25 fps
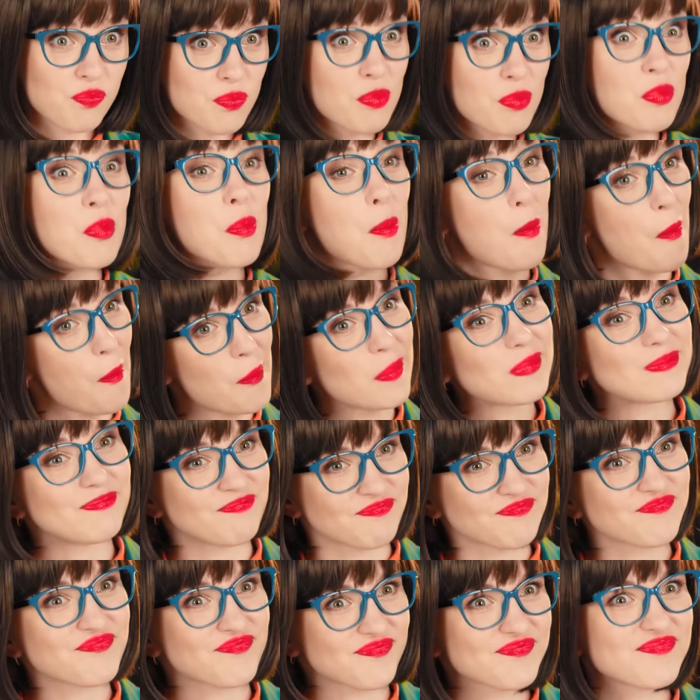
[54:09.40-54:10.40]

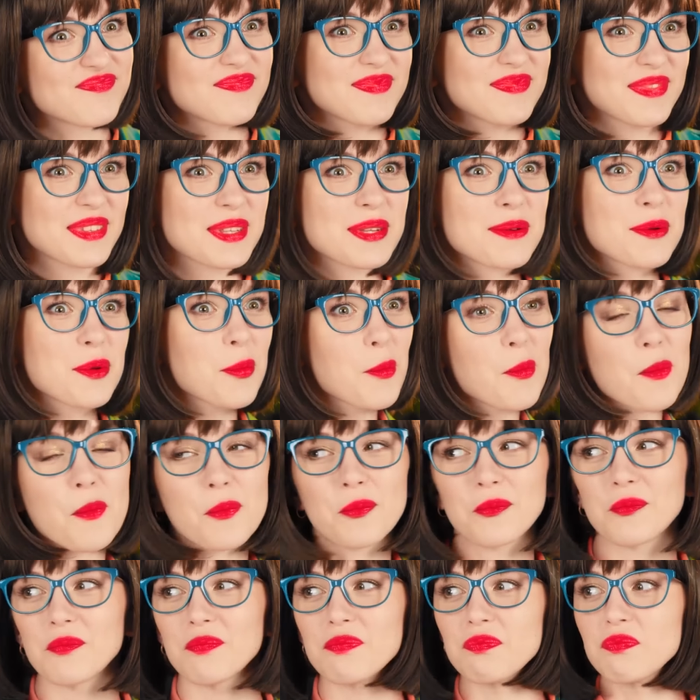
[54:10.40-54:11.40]
Hey! This hot dog roll
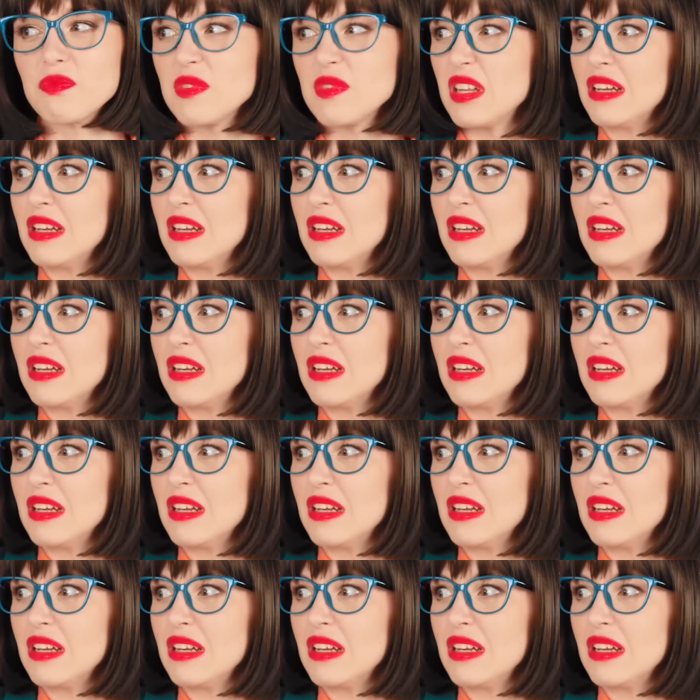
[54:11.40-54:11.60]
isn't